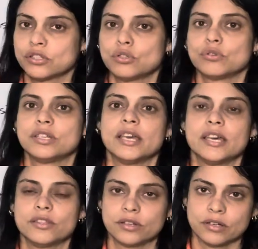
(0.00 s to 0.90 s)

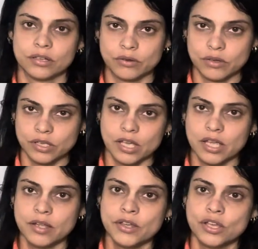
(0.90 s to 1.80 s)
together,
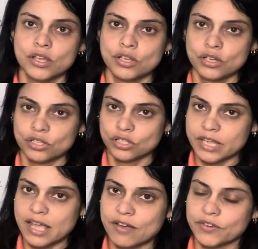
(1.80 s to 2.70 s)
okay? They
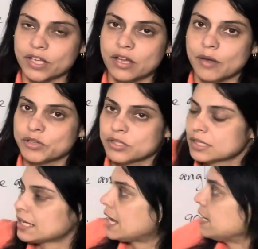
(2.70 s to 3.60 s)
have a common
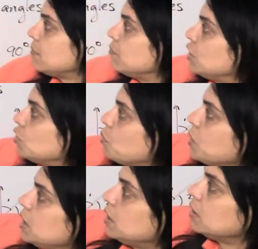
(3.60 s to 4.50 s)
side in
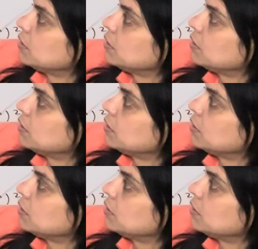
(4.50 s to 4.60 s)
between.